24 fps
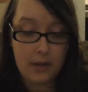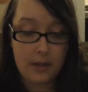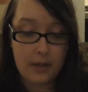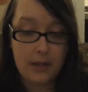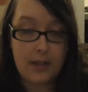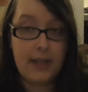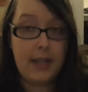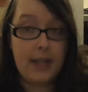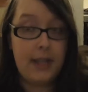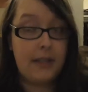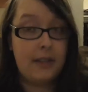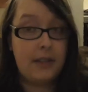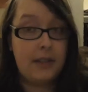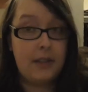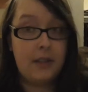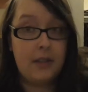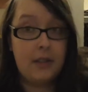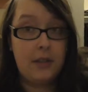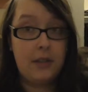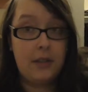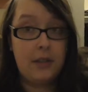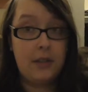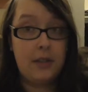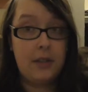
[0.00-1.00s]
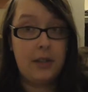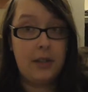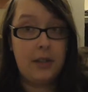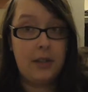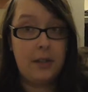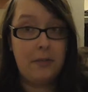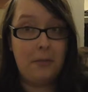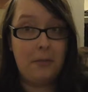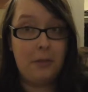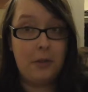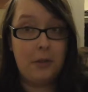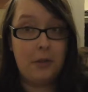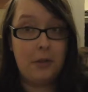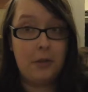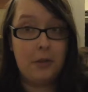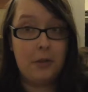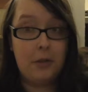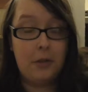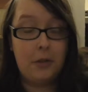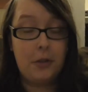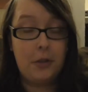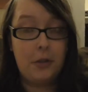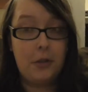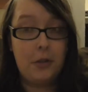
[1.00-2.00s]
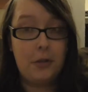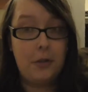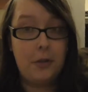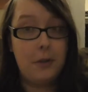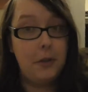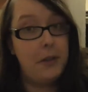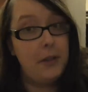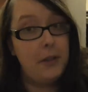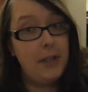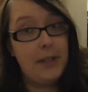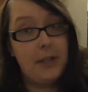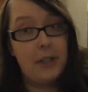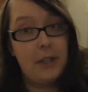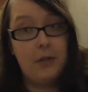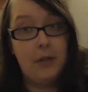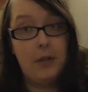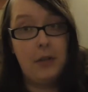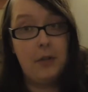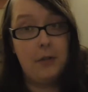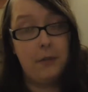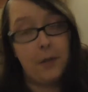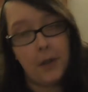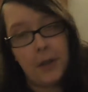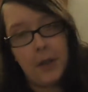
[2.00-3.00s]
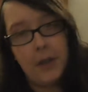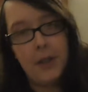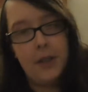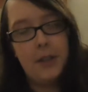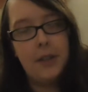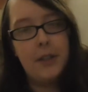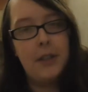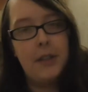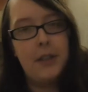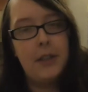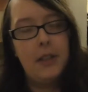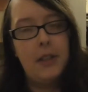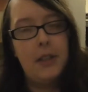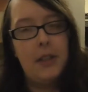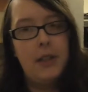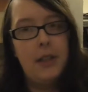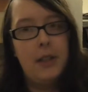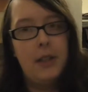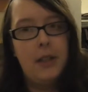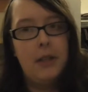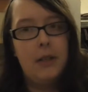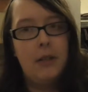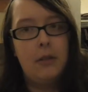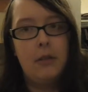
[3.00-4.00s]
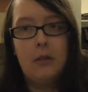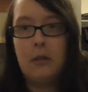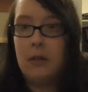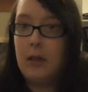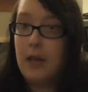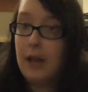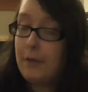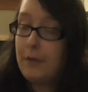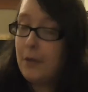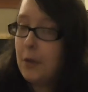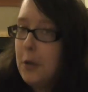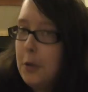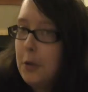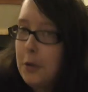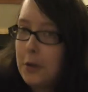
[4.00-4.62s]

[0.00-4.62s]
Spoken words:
Then he asked, does he want us to do the interview first or have the